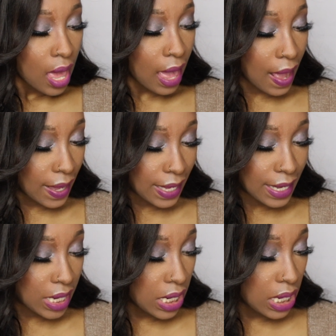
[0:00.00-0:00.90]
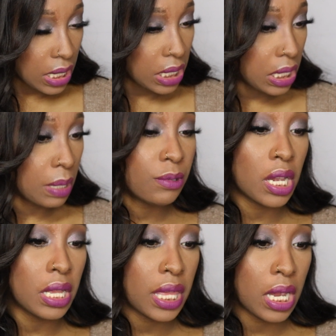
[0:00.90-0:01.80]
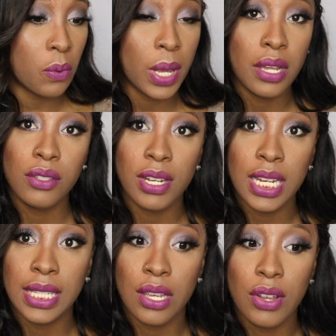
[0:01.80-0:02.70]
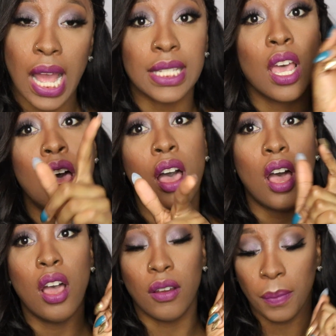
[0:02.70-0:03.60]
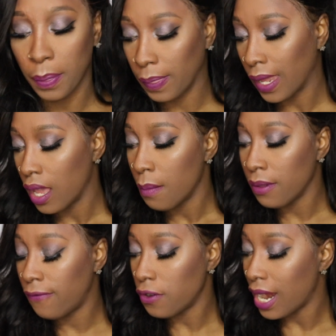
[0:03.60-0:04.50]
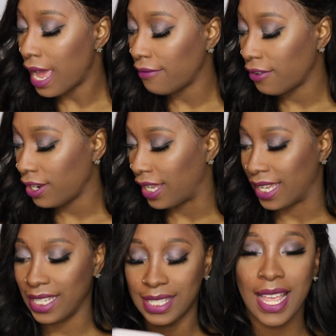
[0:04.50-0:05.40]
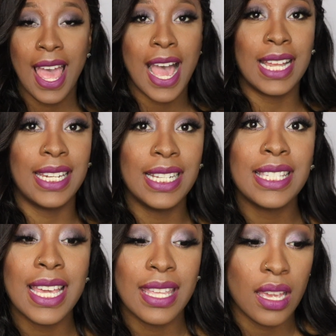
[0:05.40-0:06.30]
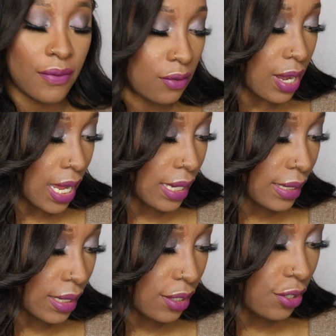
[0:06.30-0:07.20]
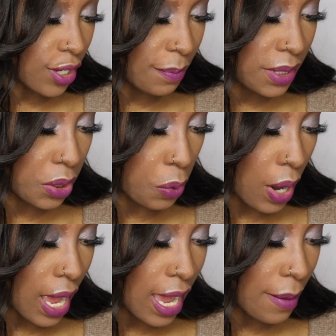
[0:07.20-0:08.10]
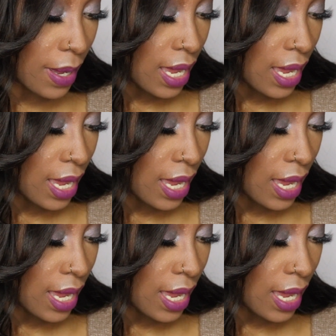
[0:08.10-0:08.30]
And I'm trying to think, what else do I need to tell you guys? Oh, before I forget, I did say that if you guys subscribe,